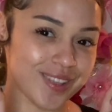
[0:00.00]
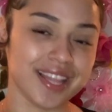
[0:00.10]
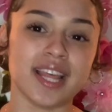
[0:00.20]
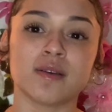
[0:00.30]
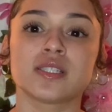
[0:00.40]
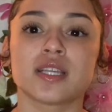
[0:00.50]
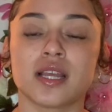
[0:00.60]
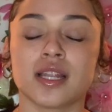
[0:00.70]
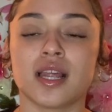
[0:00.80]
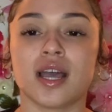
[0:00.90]
that was a
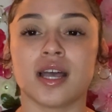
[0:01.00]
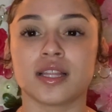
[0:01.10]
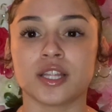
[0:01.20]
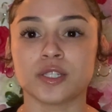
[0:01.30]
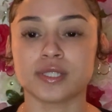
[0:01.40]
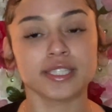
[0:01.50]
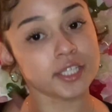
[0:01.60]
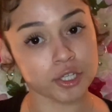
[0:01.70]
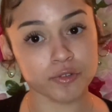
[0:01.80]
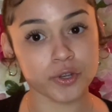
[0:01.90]
good little
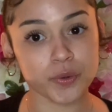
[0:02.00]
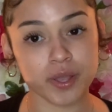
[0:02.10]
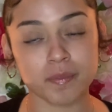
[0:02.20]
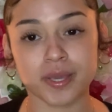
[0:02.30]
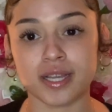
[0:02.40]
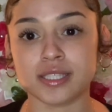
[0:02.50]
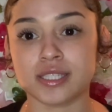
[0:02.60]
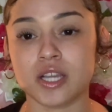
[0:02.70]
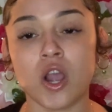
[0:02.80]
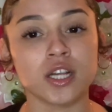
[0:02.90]
steal real quick,
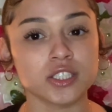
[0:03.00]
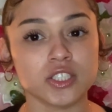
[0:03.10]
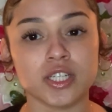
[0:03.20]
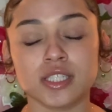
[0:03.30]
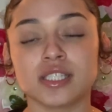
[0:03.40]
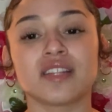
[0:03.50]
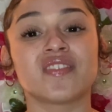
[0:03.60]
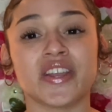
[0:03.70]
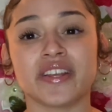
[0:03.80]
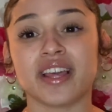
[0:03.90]
because car insurance can
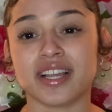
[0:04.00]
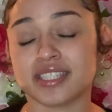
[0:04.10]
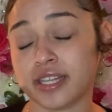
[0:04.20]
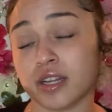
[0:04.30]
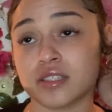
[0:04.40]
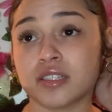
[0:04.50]
vary, like I said, also